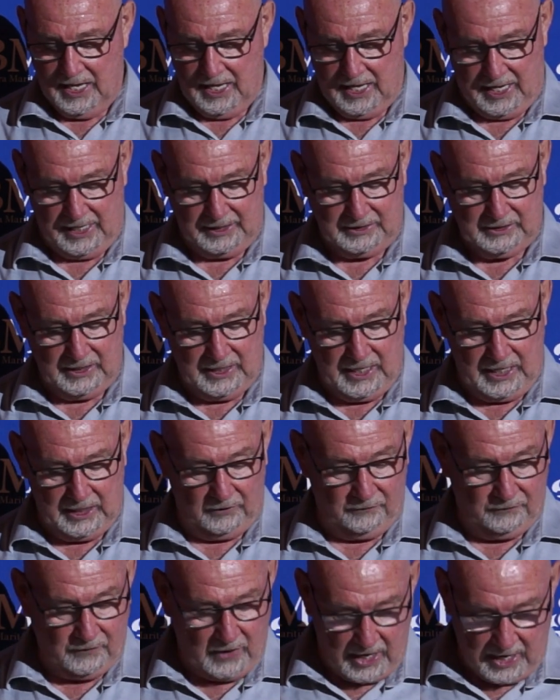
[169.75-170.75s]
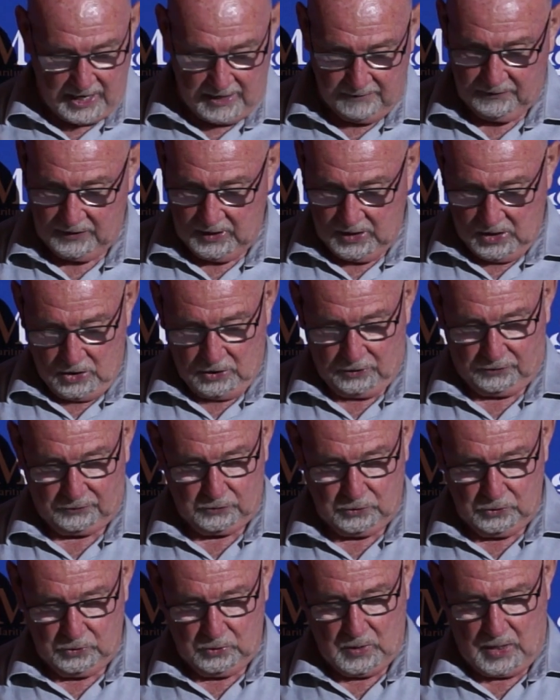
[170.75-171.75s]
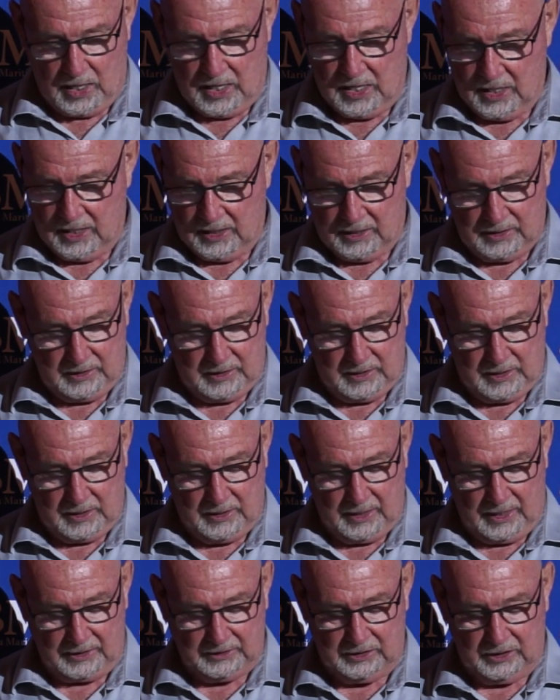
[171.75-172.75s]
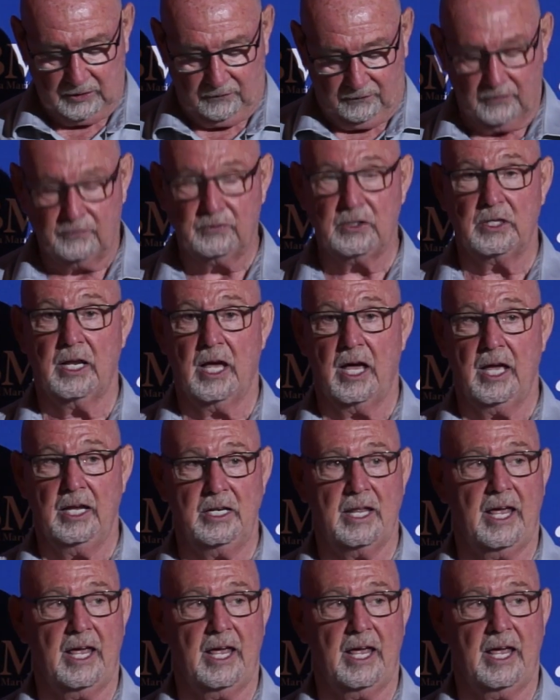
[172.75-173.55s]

1885 through 1959.